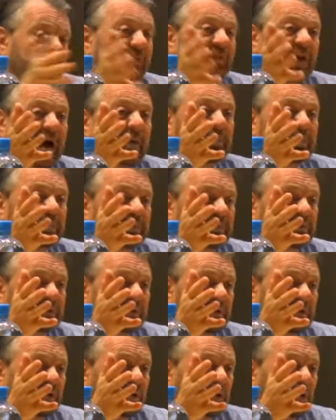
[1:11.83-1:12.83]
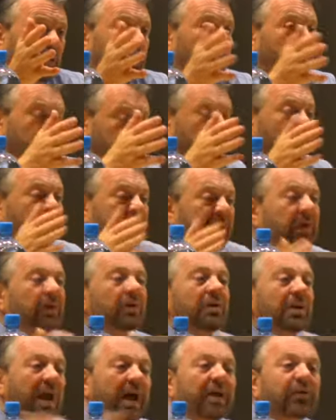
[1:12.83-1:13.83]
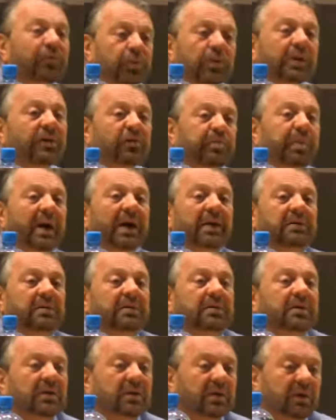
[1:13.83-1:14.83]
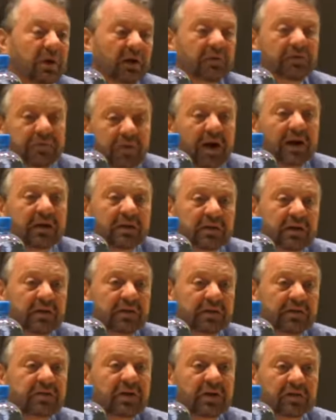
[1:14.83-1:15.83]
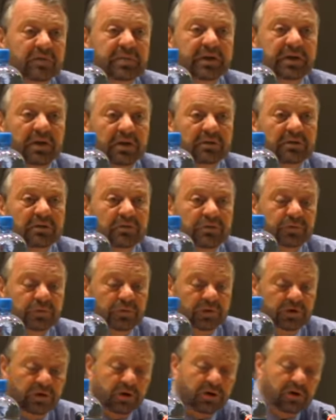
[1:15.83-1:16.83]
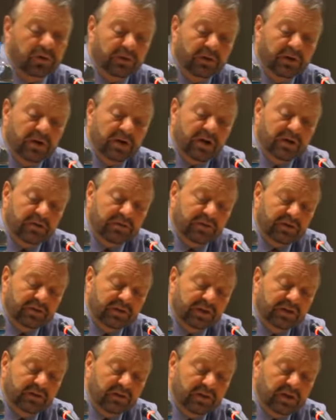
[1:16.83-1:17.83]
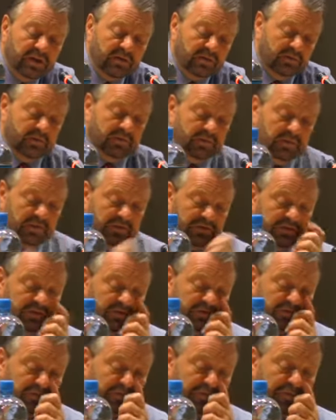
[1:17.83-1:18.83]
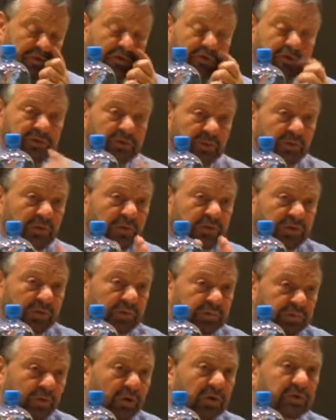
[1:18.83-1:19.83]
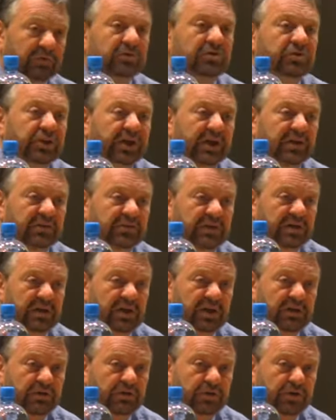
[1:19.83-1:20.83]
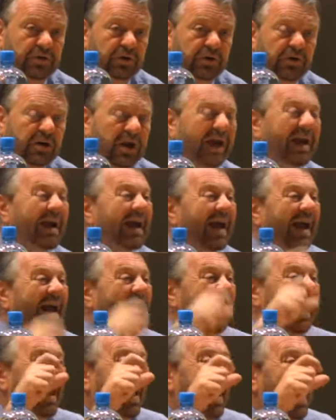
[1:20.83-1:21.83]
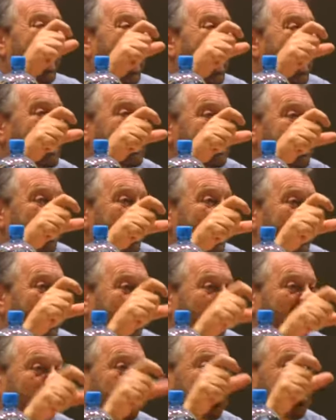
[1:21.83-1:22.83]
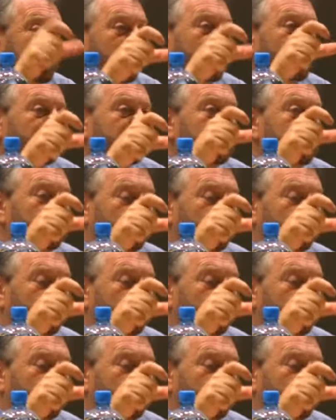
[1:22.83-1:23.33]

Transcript: this happens, your middle class will expand. And finally, this has begun to occur. So I think that this is the first most important change that has occurred, and it's the first